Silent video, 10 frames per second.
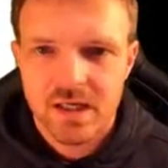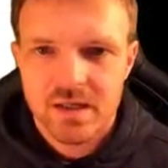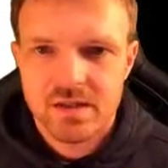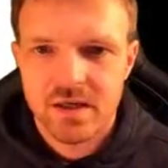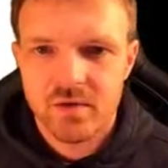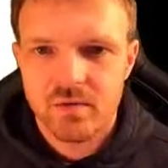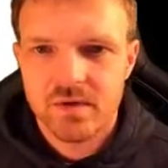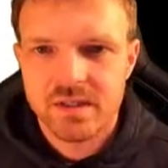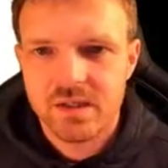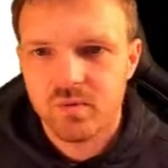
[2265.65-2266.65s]
So
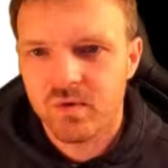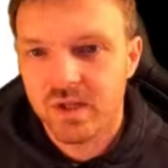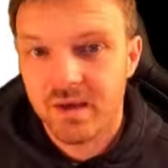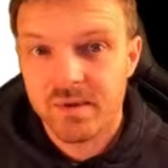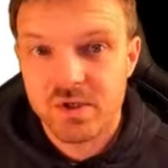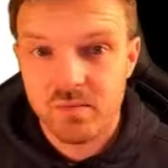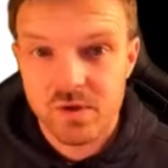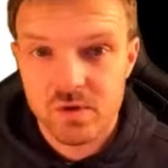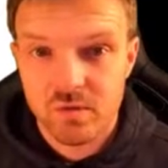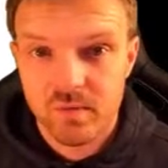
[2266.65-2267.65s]
this is what the image that we
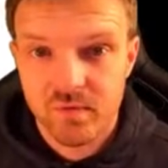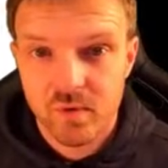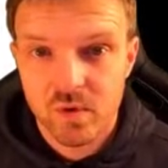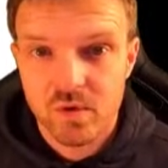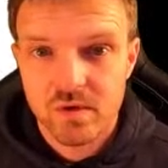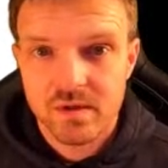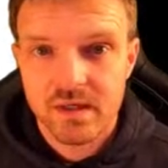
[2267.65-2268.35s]
saw before.